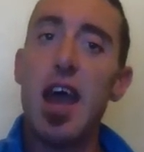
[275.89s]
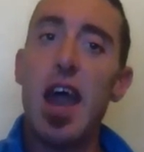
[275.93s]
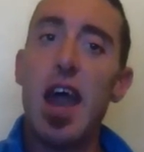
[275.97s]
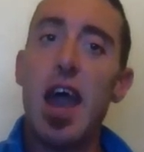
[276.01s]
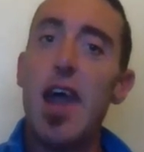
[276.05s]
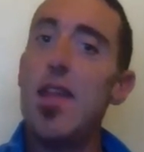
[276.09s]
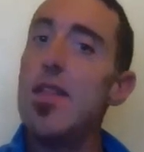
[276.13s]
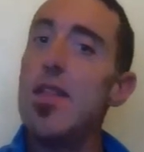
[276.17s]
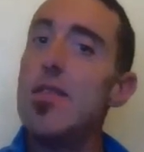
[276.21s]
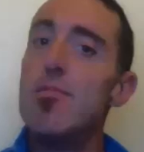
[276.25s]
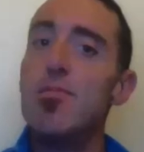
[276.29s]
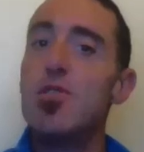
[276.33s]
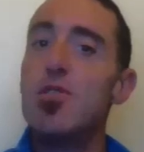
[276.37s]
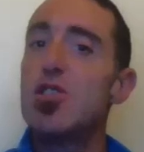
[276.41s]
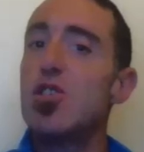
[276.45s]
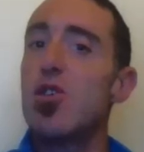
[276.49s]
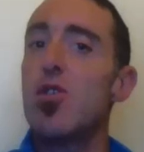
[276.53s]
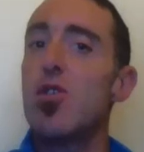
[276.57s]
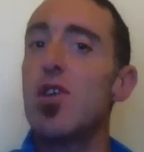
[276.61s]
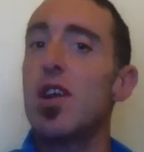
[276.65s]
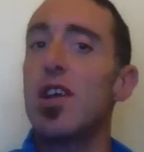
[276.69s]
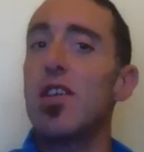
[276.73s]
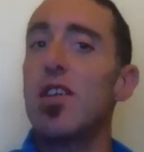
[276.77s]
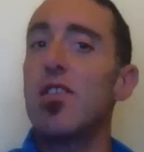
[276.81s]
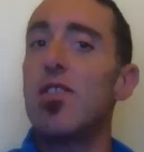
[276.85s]
and the
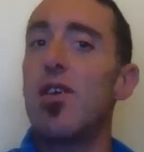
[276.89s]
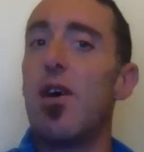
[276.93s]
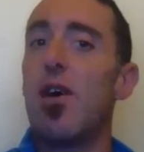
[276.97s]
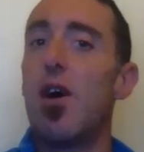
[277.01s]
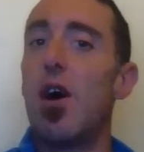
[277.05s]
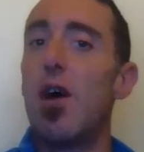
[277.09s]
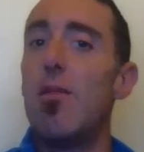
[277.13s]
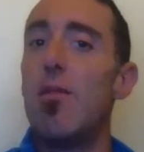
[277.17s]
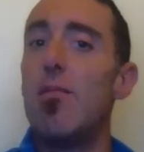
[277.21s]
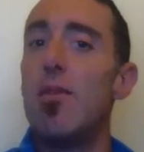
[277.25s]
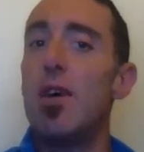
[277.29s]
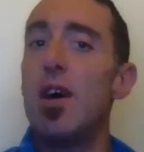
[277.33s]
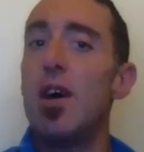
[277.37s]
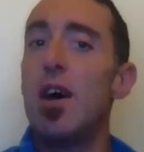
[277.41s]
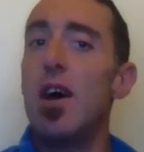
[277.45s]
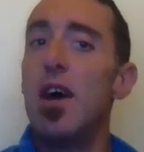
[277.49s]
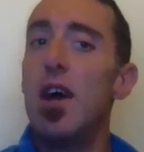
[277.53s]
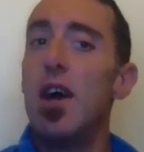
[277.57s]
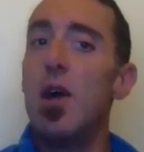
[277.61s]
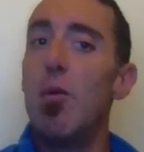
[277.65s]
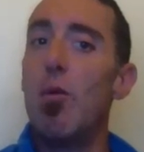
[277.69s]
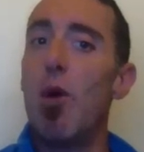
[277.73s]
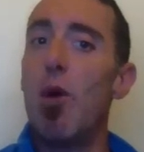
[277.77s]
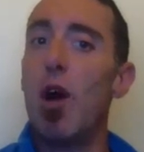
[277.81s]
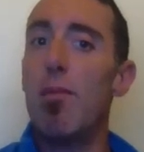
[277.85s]
majority of the time
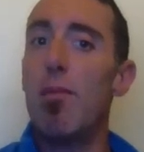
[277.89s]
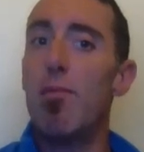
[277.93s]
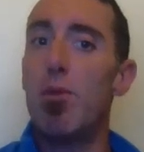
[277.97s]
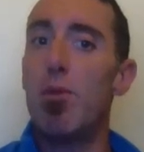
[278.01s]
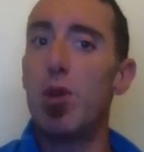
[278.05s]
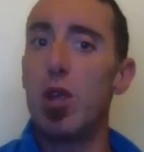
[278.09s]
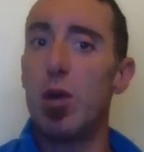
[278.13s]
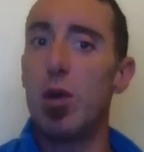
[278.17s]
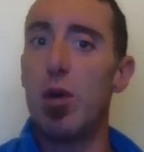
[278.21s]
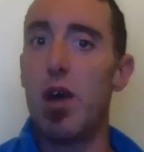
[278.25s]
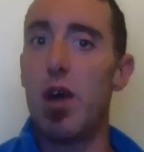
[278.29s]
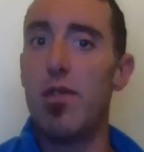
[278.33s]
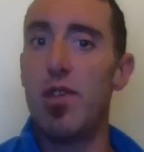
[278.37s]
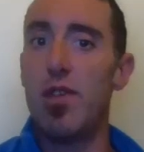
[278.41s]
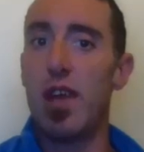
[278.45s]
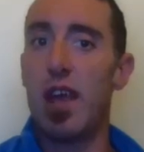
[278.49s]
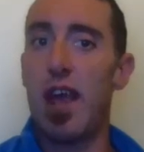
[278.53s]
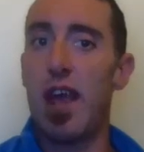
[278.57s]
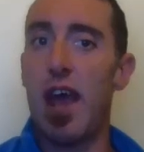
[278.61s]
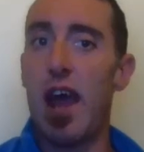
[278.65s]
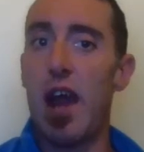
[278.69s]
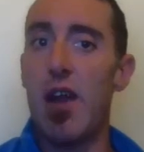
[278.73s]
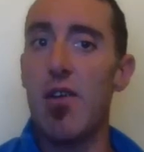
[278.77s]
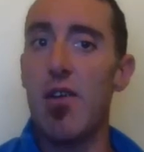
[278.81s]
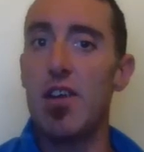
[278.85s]
it won't put you over your
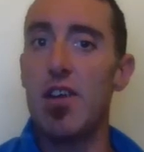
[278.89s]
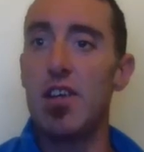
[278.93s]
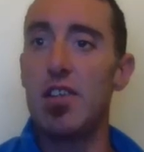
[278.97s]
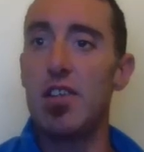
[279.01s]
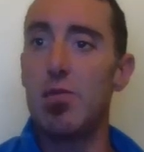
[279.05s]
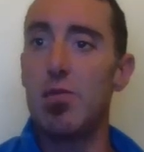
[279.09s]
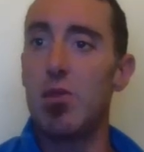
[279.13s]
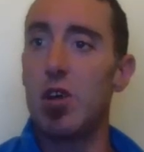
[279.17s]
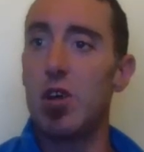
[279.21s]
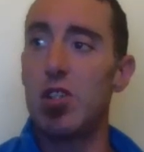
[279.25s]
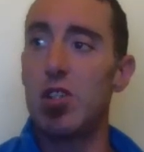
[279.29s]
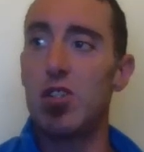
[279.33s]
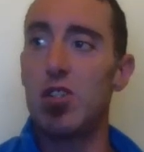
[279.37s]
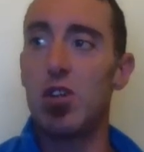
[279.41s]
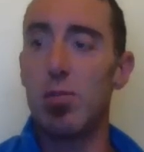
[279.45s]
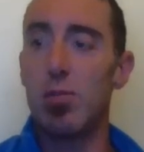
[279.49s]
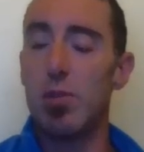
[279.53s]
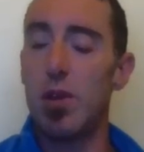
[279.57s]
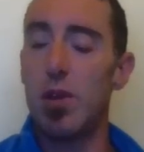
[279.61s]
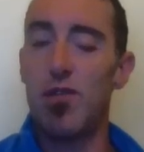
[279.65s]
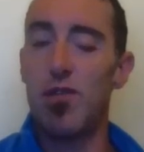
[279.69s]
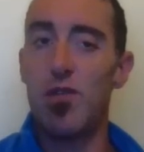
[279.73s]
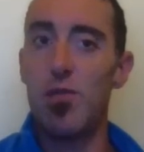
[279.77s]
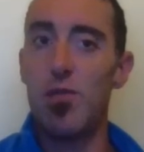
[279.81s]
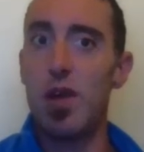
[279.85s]
calories, it won't stop
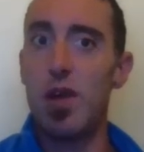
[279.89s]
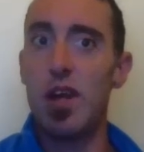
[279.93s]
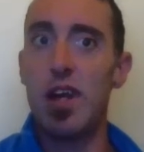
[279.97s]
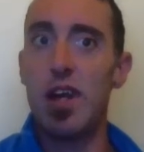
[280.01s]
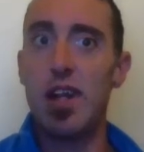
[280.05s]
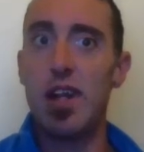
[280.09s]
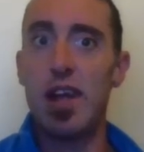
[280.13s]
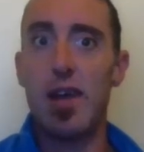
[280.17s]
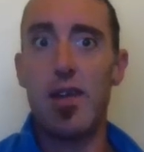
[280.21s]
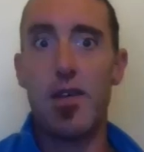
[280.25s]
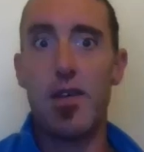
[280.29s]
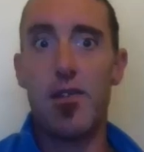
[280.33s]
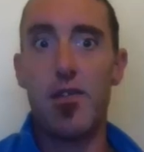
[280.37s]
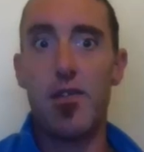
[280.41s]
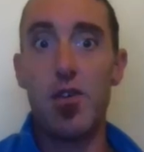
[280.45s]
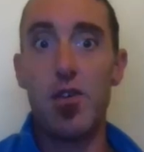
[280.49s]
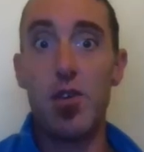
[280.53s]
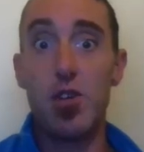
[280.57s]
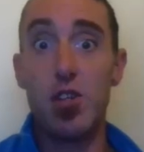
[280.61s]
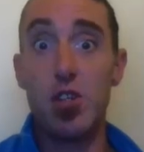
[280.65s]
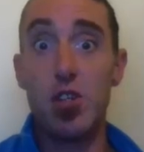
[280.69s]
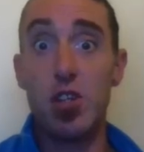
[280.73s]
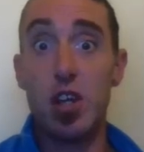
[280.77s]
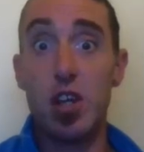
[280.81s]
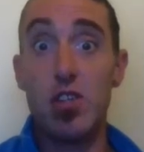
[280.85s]
you from eating the other
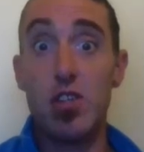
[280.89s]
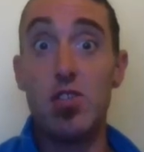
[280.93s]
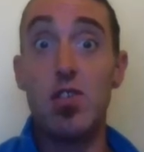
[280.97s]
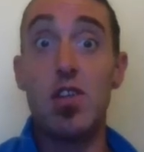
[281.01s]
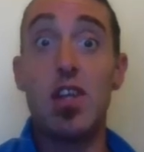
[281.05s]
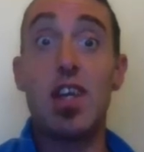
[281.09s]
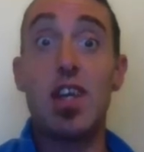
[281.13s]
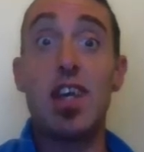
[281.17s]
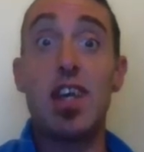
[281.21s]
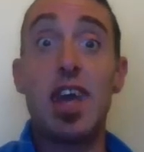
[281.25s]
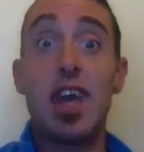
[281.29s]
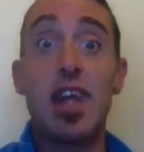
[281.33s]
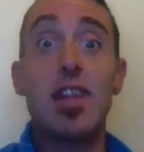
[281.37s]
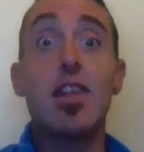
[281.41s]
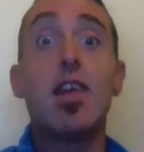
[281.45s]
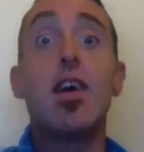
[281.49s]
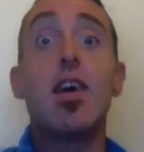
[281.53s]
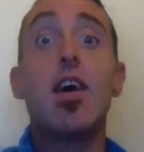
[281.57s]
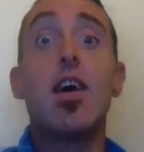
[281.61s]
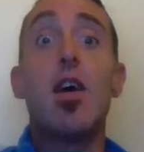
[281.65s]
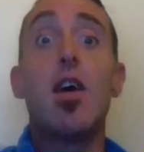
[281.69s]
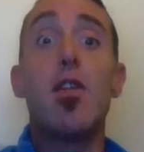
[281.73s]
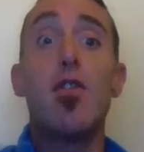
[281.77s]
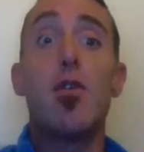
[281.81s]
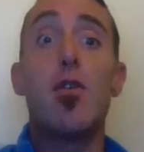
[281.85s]
foods you need to get
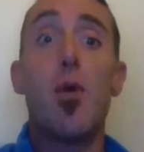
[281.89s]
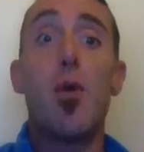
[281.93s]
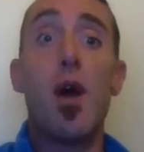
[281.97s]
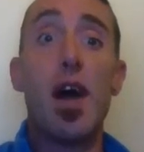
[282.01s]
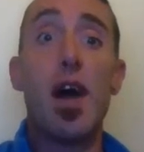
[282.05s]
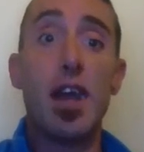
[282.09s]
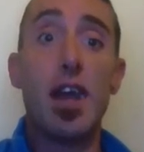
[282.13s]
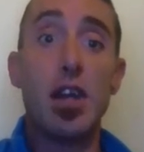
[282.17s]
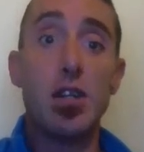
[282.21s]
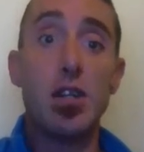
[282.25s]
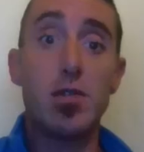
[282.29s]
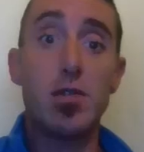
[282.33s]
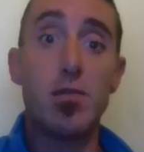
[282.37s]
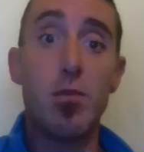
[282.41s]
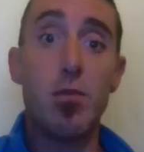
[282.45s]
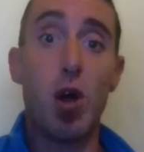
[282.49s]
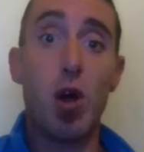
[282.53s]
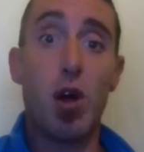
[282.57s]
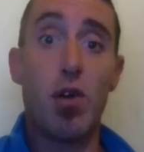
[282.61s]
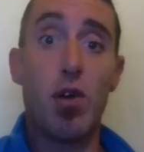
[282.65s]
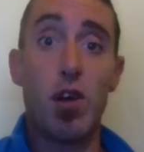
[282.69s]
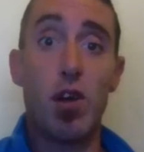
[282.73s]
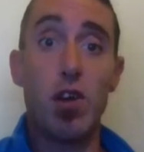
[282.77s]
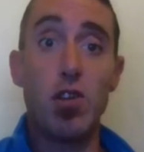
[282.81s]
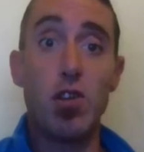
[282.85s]
the range of
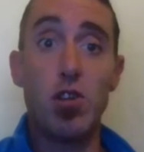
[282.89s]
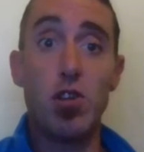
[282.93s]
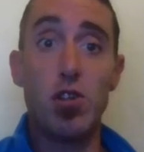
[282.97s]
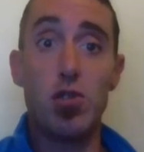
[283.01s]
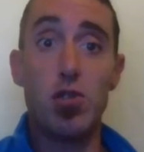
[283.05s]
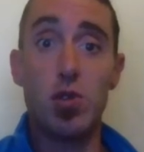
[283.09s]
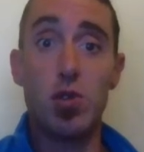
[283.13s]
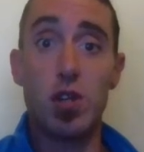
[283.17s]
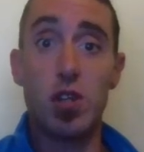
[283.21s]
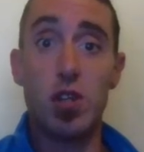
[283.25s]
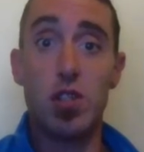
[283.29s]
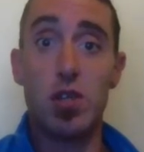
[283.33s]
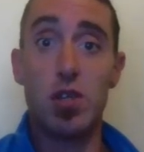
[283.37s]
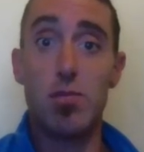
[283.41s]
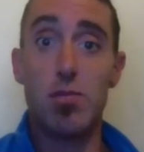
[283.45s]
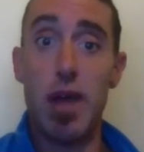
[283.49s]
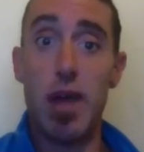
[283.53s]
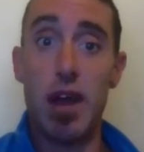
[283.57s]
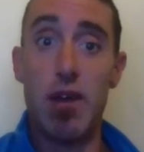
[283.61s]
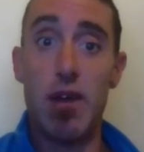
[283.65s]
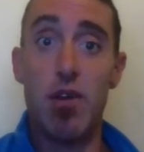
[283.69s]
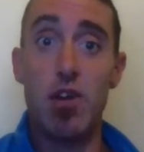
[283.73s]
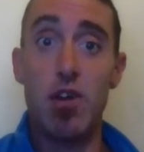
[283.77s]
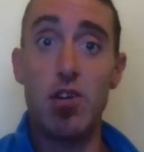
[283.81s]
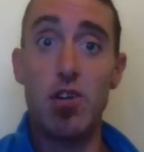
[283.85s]
micronutrients and
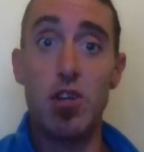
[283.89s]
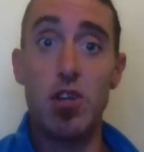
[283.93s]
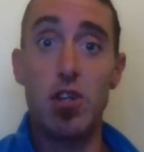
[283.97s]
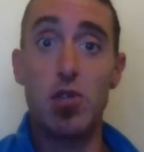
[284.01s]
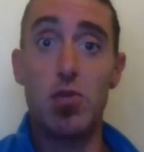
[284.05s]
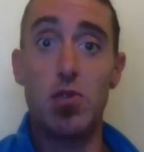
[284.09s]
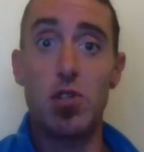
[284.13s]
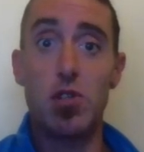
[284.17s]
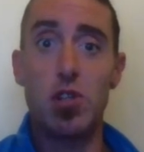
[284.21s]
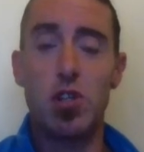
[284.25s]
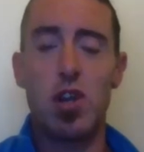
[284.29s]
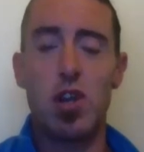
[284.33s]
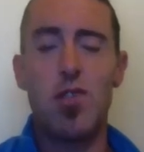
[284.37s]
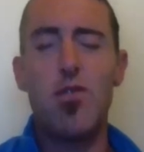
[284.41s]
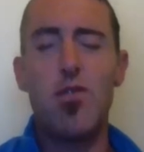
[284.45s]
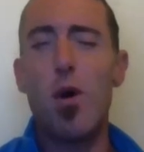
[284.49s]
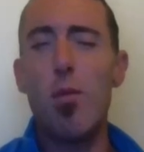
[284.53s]
macronutrients you need.